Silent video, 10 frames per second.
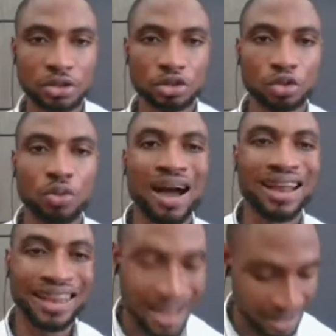to
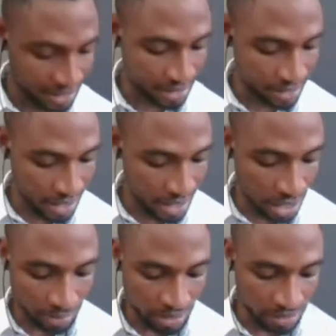unlocking
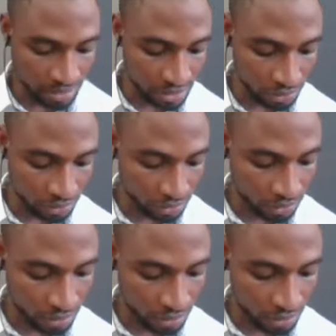unlimited sales.